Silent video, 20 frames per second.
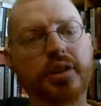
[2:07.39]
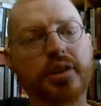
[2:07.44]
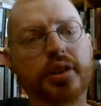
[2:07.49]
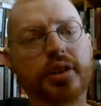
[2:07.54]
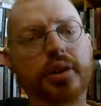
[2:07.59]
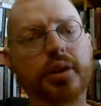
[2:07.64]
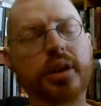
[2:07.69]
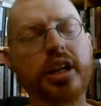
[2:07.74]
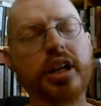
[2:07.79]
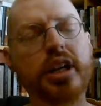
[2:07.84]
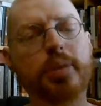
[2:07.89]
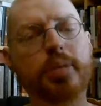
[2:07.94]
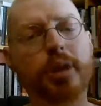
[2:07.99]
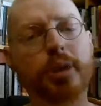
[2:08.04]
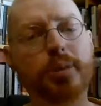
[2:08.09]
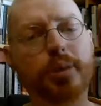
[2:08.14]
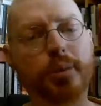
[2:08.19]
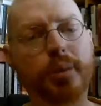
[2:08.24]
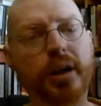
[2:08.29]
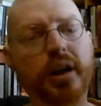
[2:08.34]
So be
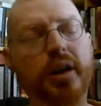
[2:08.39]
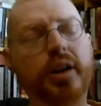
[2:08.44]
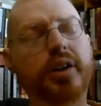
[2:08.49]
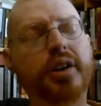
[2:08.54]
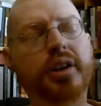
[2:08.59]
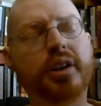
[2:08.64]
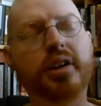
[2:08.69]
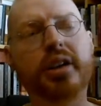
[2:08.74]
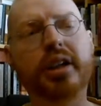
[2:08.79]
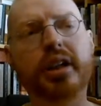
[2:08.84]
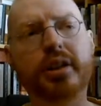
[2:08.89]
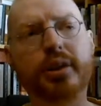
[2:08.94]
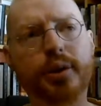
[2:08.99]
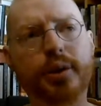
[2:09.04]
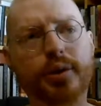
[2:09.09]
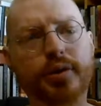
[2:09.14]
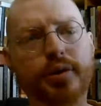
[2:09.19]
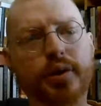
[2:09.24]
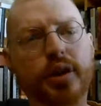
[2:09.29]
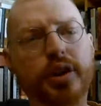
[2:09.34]
prepared. It can get a
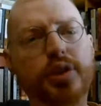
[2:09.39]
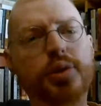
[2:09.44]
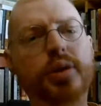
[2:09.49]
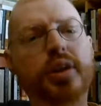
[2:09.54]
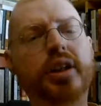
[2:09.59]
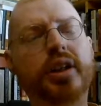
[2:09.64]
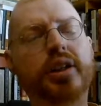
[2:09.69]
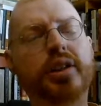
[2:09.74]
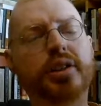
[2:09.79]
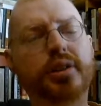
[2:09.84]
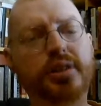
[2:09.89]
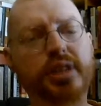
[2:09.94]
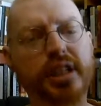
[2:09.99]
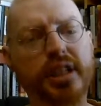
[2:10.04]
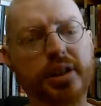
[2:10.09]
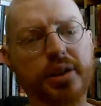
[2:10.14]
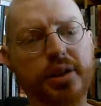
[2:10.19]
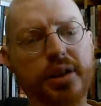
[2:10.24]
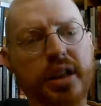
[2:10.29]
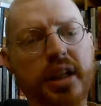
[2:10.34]
little frustrating, so
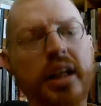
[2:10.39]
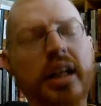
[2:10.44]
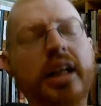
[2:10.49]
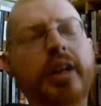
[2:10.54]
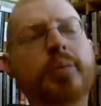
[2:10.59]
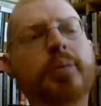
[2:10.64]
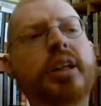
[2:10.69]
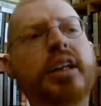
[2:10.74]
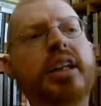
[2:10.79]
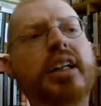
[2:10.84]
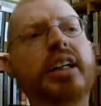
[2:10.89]
take your time.